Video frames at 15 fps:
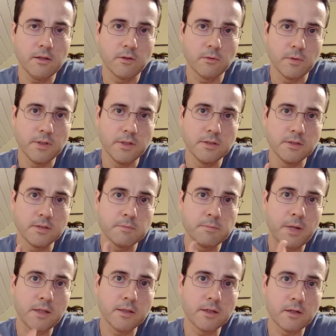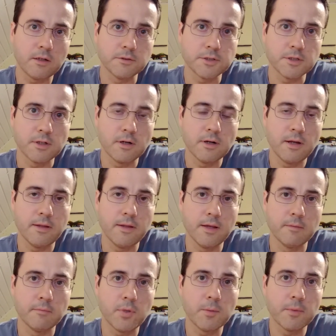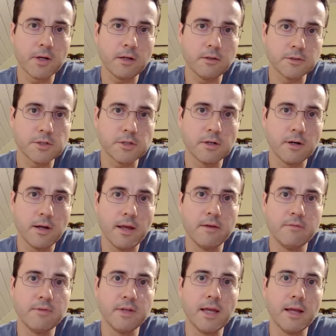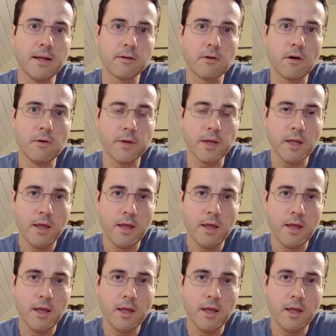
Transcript: the other one is polyculture, and then permaculture and veganic growing,